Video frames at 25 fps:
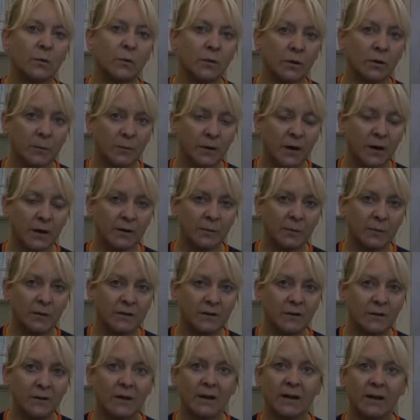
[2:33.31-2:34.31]
what I'm going to be
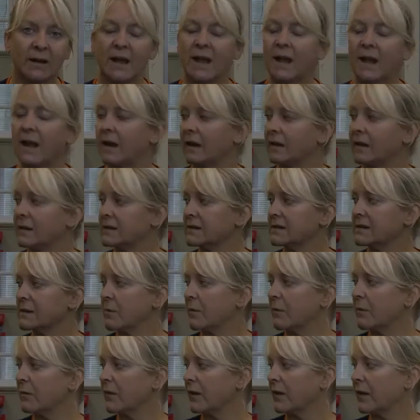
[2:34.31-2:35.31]
doing and some
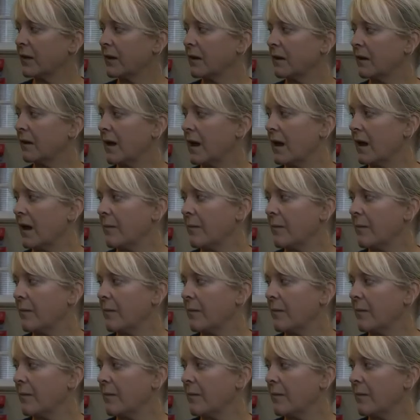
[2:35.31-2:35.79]
of the